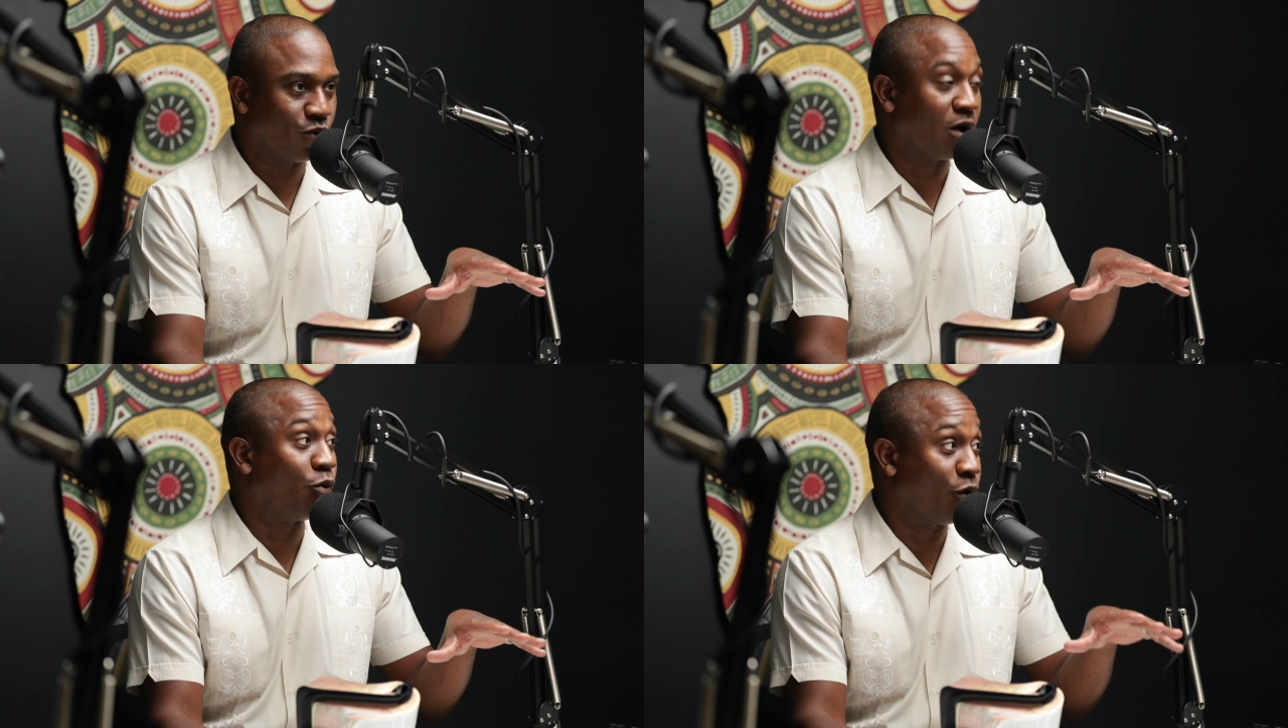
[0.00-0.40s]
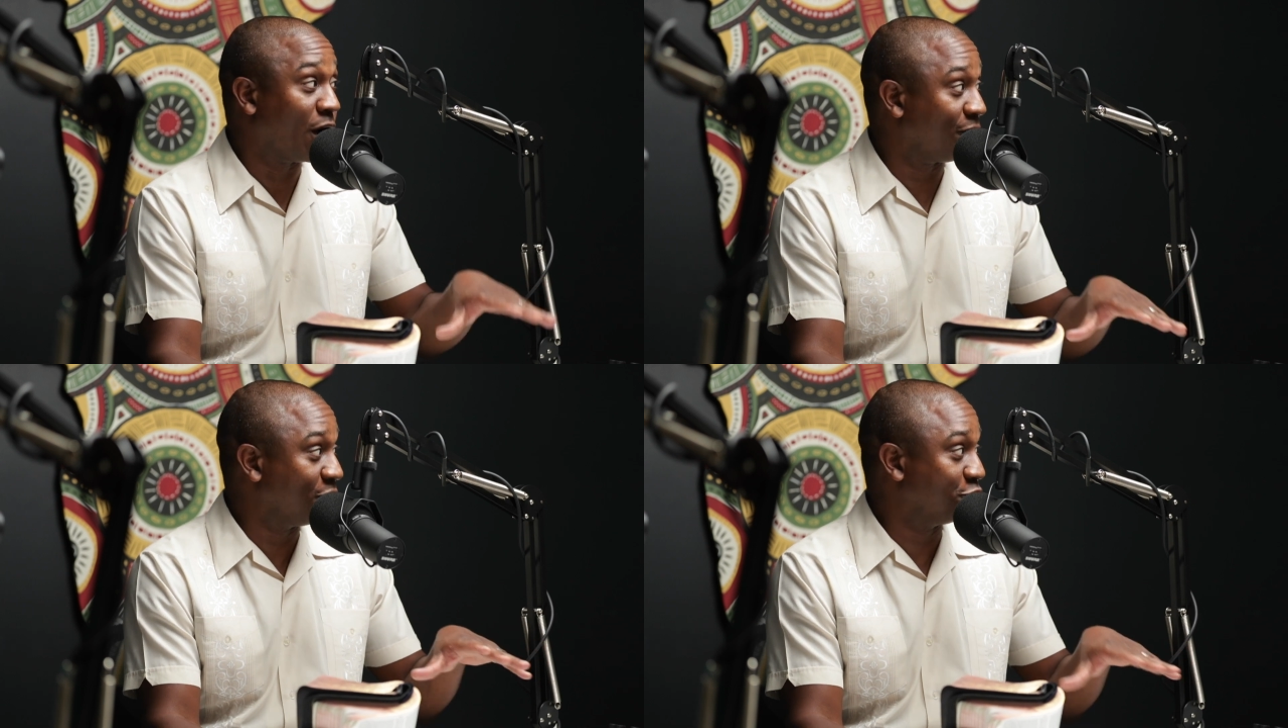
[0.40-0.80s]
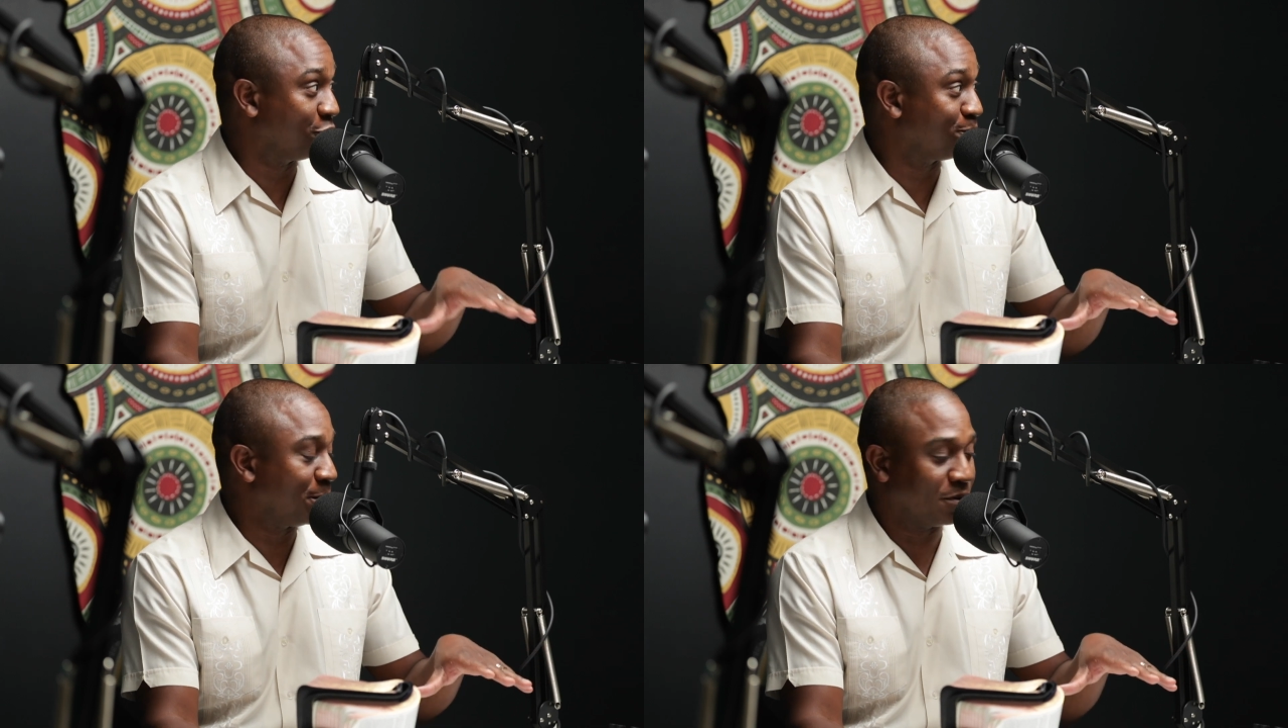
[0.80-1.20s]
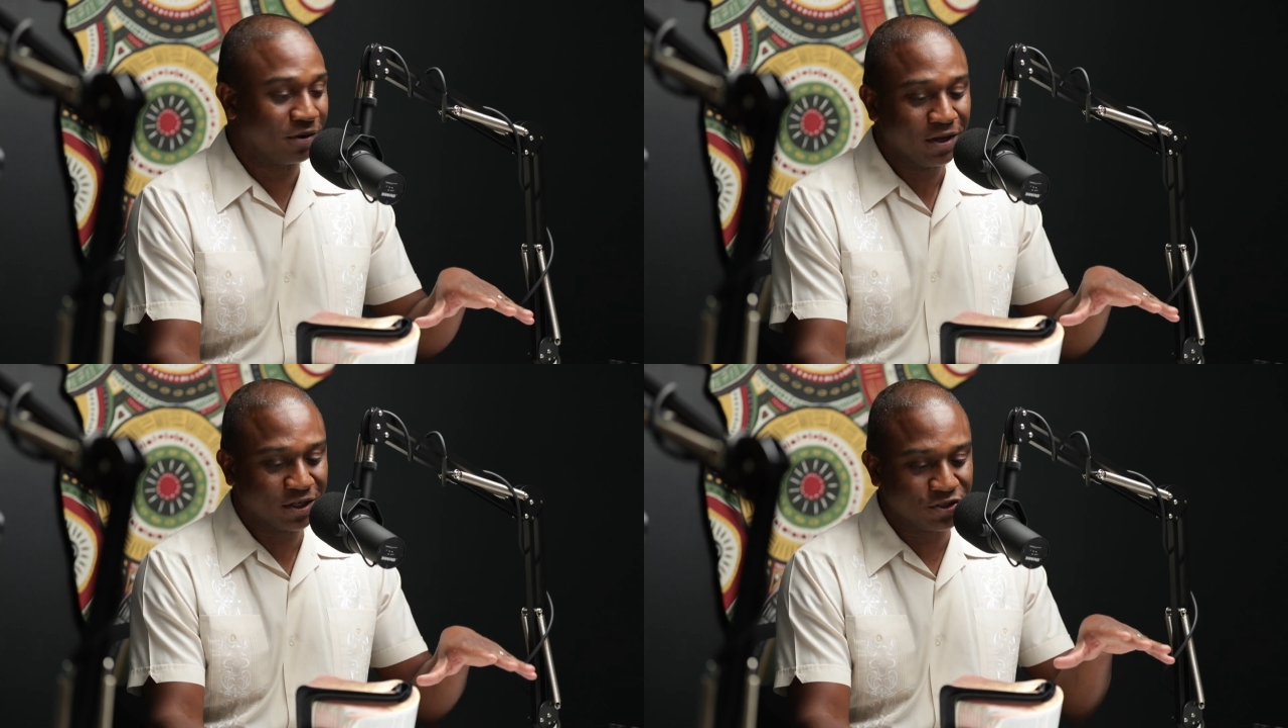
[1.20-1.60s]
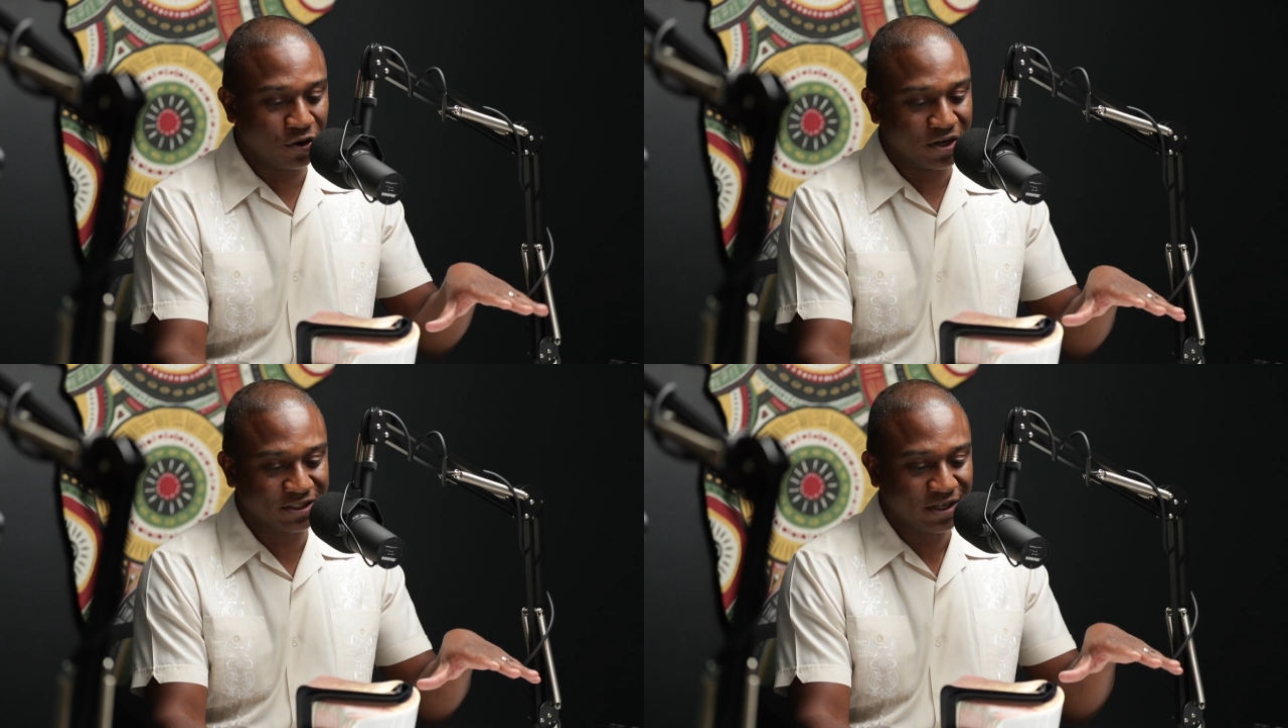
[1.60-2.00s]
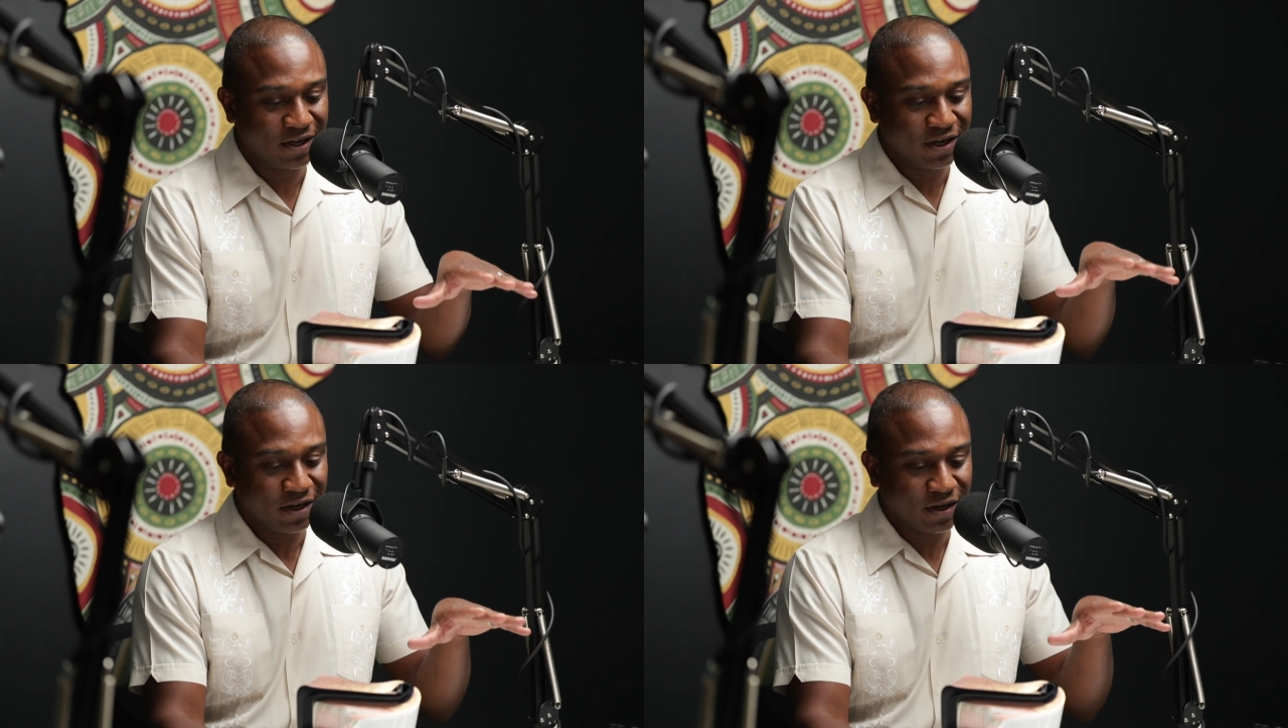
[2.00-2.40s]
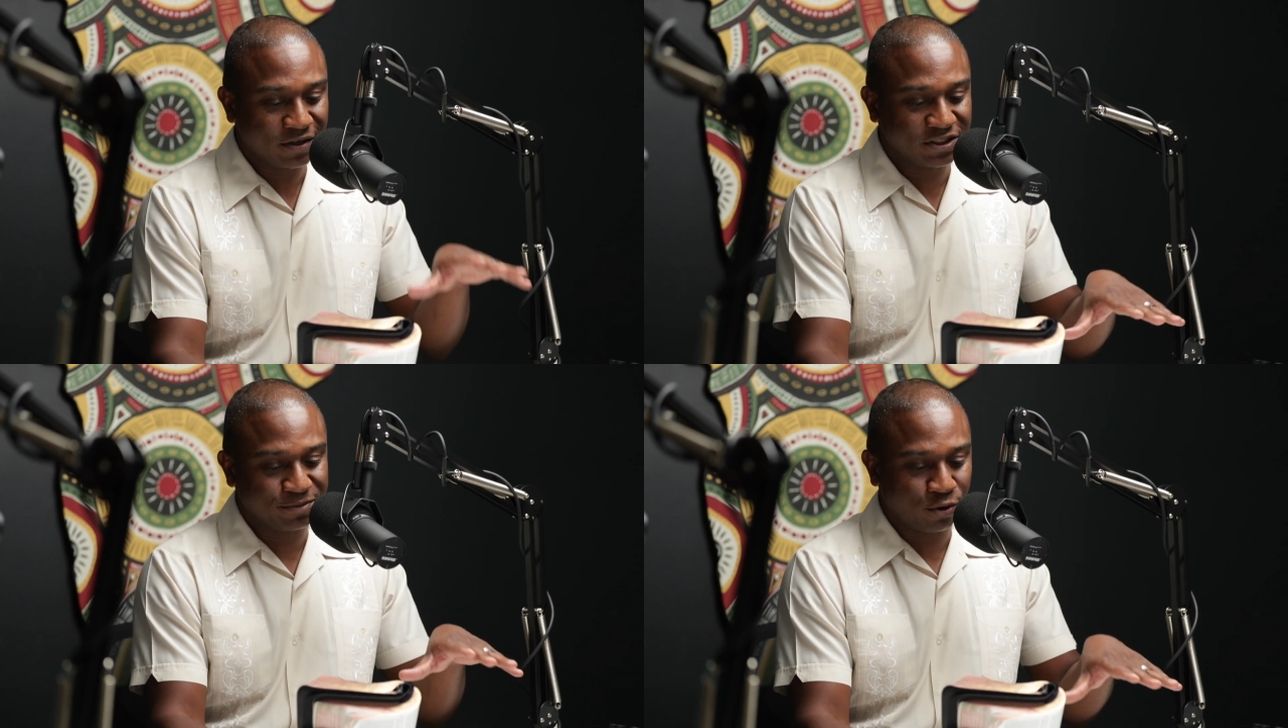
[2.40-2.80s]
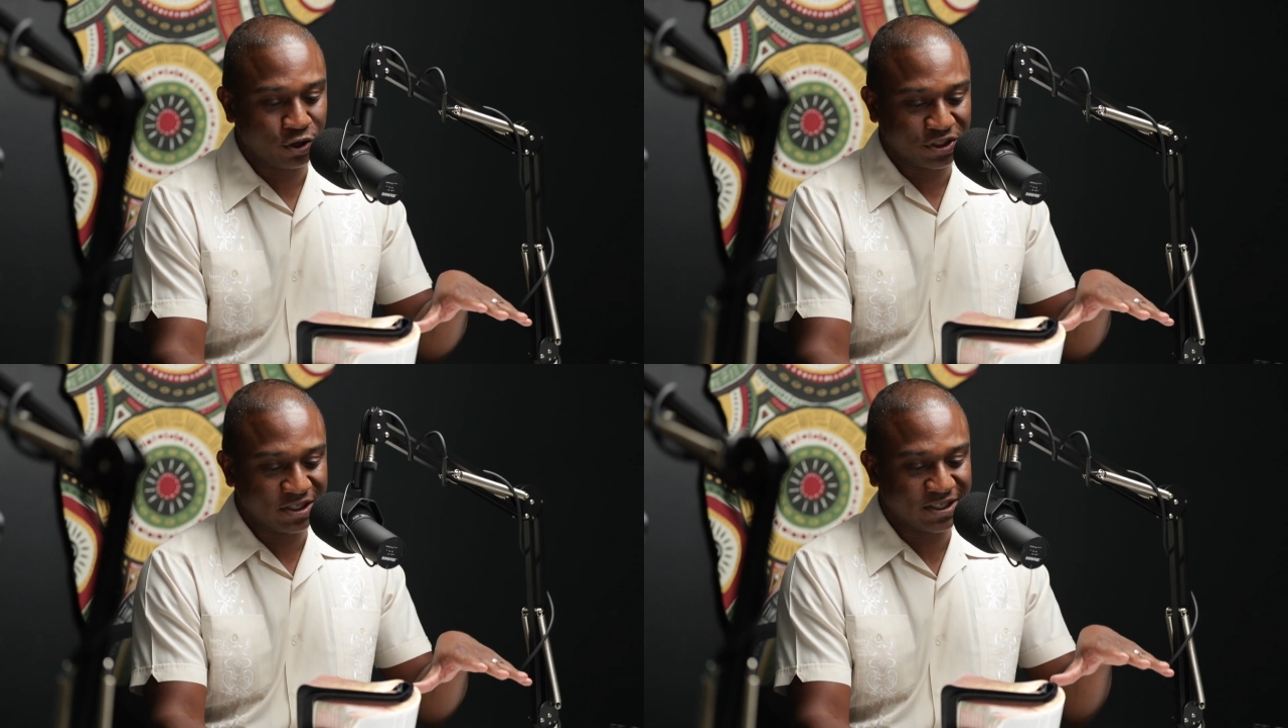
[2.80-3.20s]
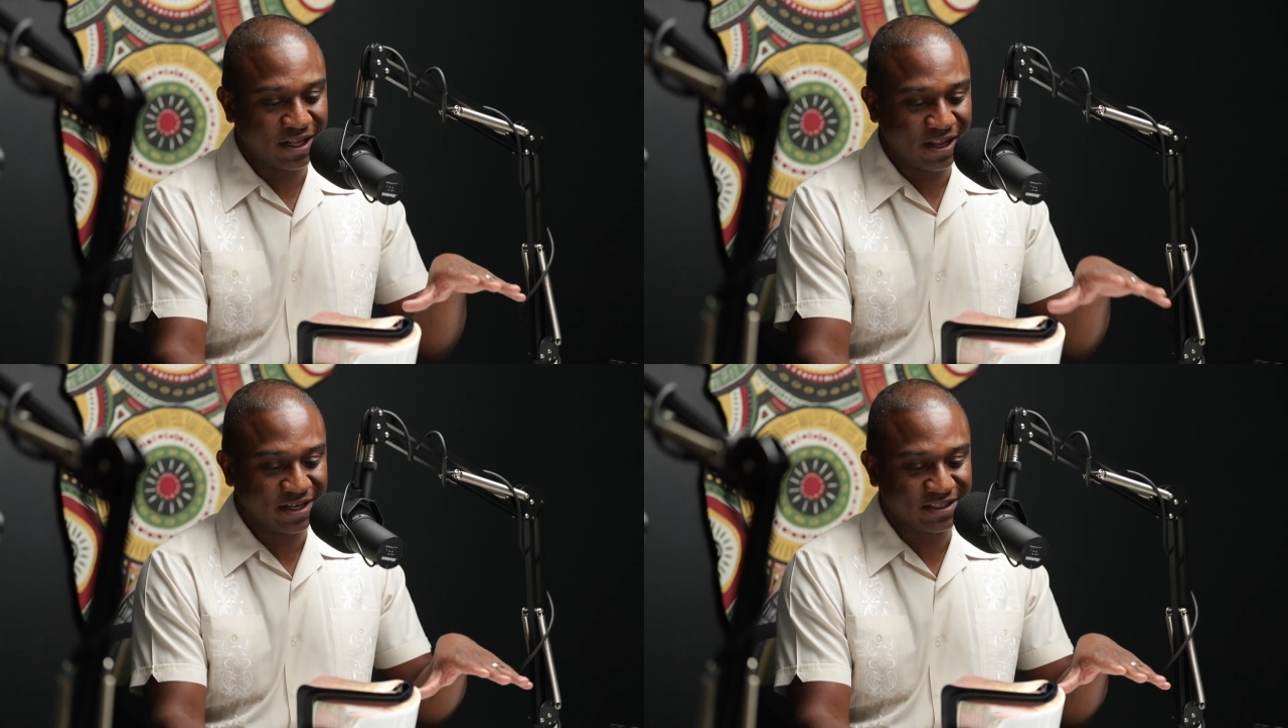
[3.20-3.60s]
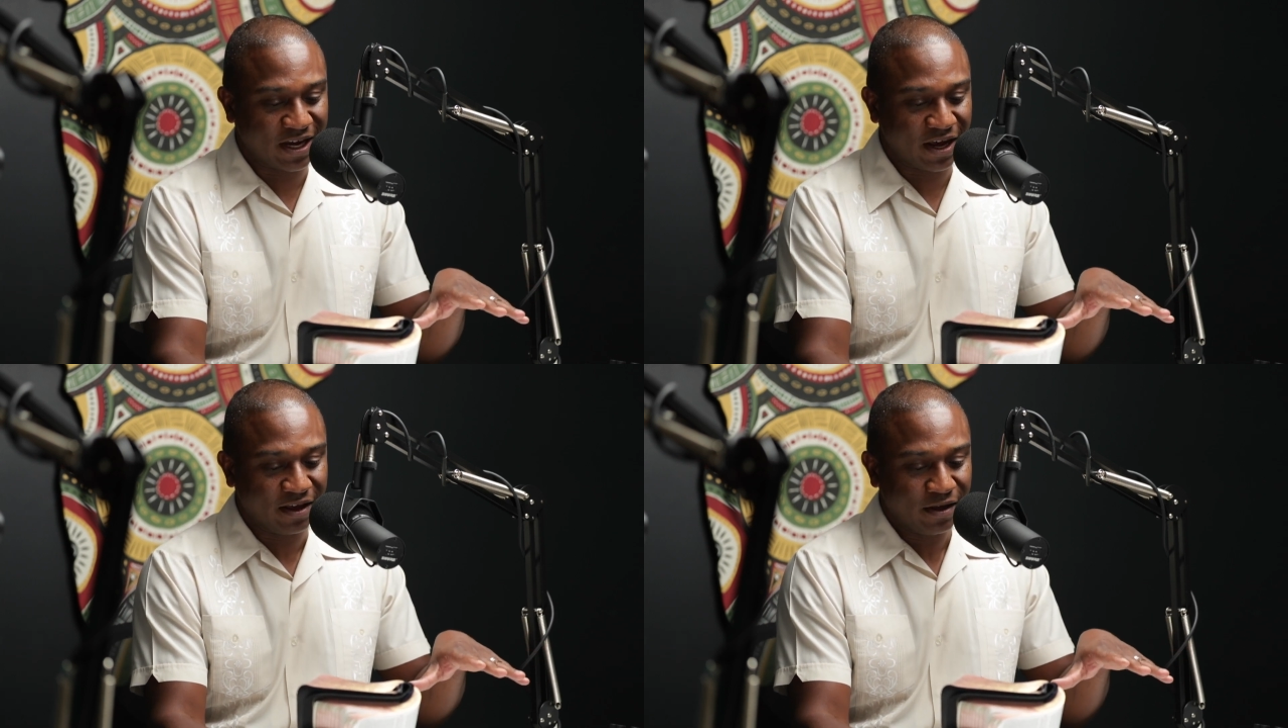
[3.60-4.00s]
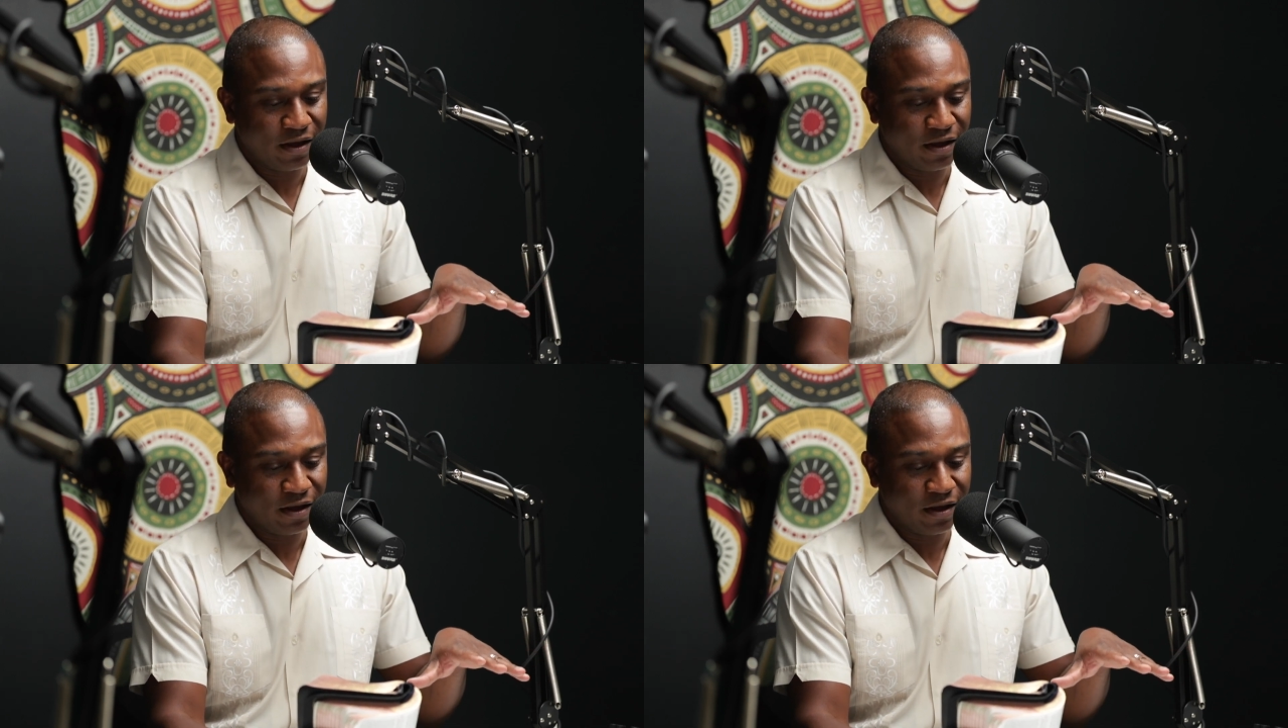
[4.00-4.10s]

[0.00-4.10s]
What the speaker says: were aware of the Jewish people. Because notice, here's these Persians, and they say,